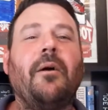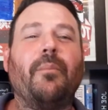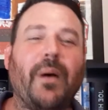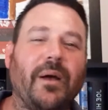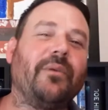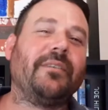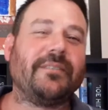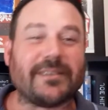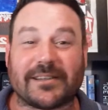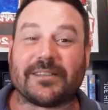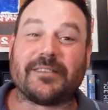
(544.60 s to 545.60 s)
But
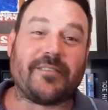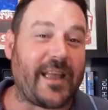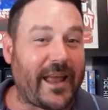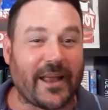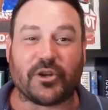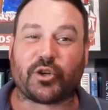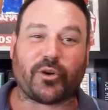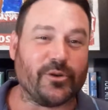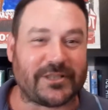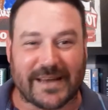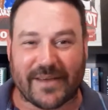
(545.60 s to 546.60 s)
in true
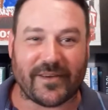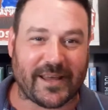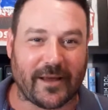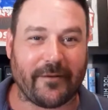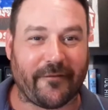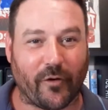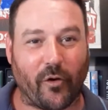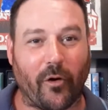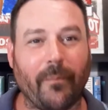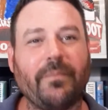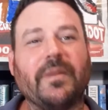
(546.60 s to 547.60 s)
Stephen King
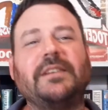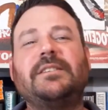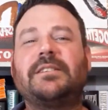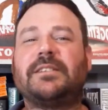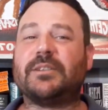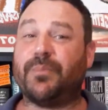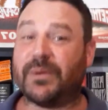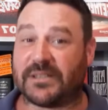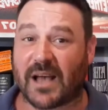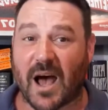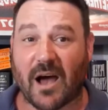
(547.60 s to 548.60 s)
form, this is this
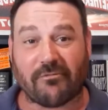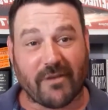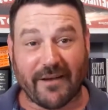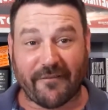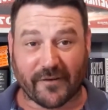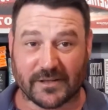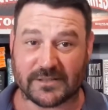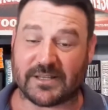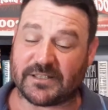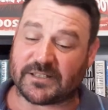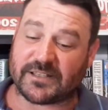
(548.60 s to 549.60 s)
bizarre reference
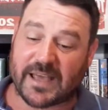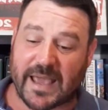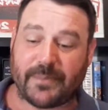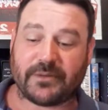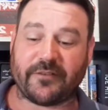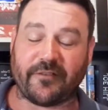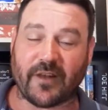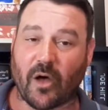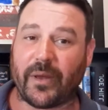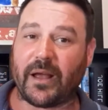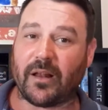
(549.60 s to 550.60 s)
that just keeps
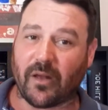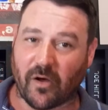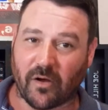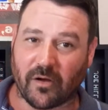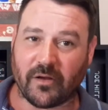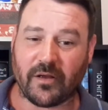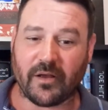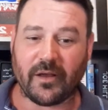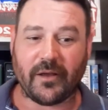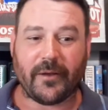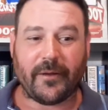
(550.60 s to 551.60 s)
flowing along
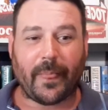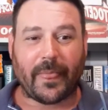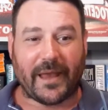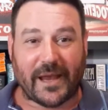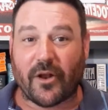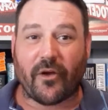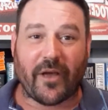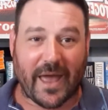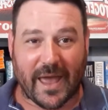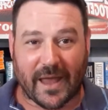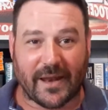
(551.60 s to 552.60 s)
in her
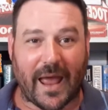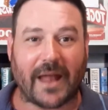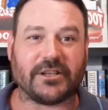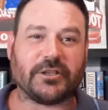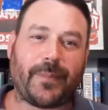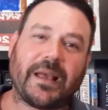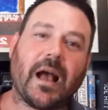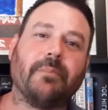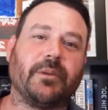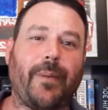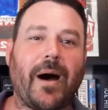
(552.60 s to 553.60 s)
head and just
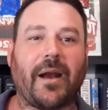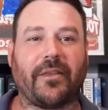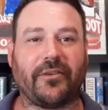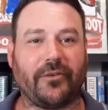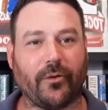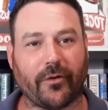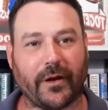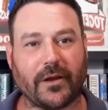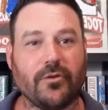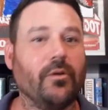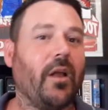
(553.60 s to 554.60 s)
becomes a part of the story.
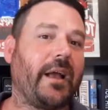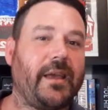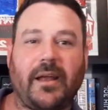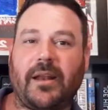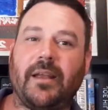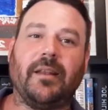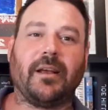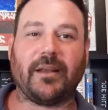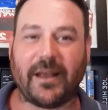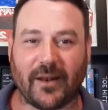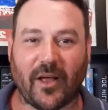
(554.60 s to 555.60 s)
You like
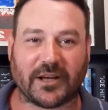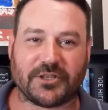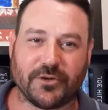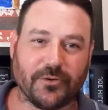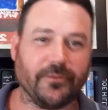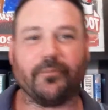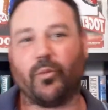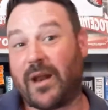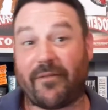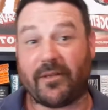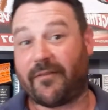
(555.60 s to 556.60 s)
it likes you.
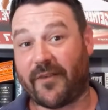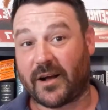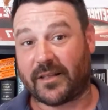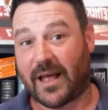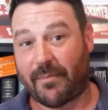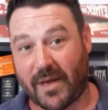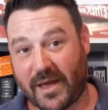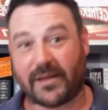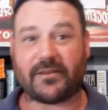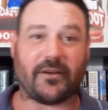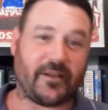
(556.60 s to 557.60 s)
Whatever the fuck that
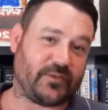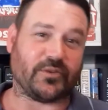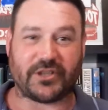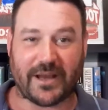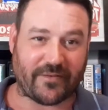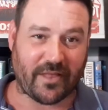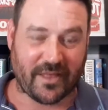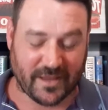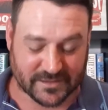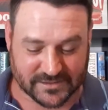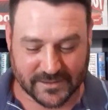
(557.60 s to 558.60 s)
means. You know, that's what she even
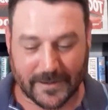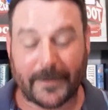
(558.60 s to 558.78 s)
thinks.